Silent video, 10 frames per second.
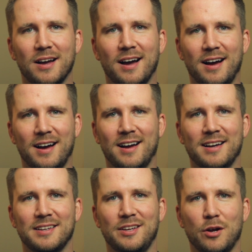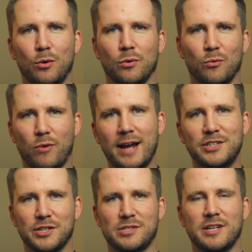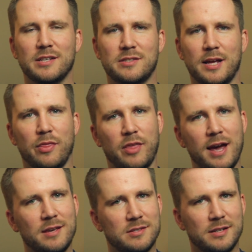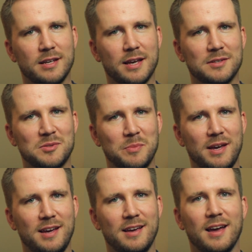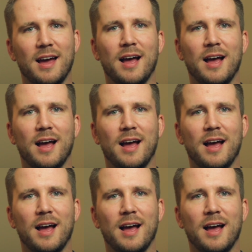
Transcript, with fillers: uh, you know, righteousness that they sinned against me,